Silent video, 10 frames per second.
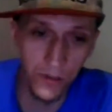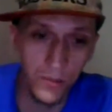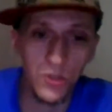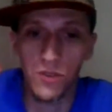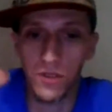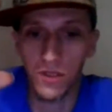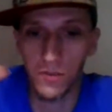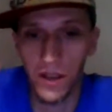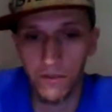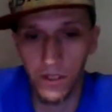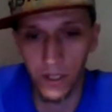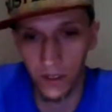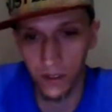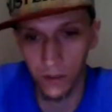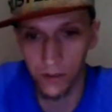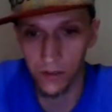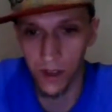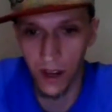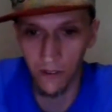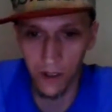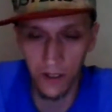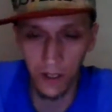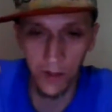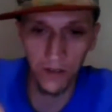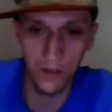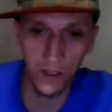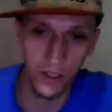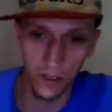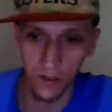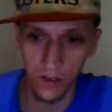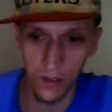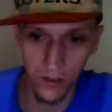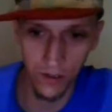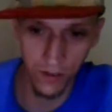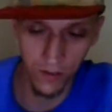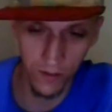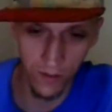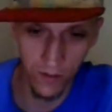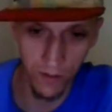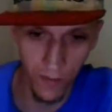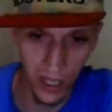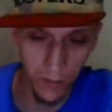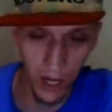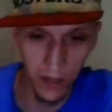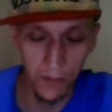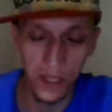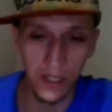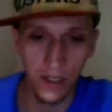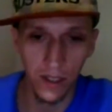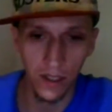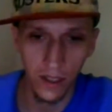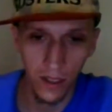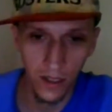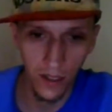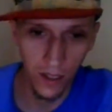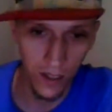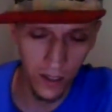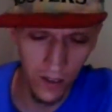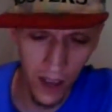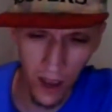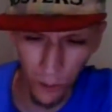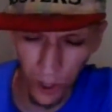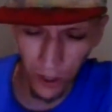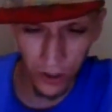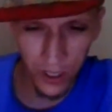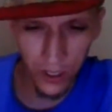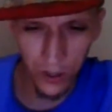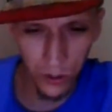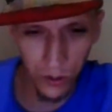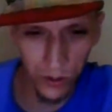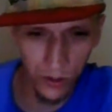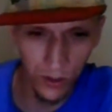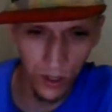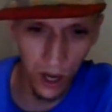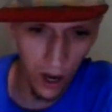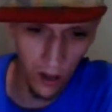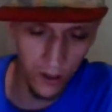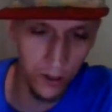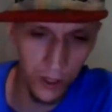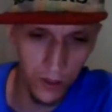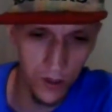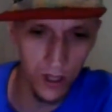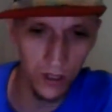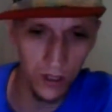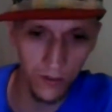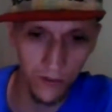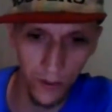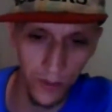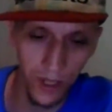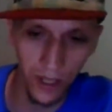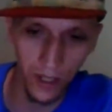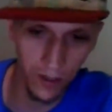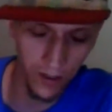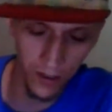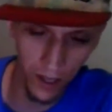of the music in my videos. Everything in my videos is made by me. I rarely use other music from like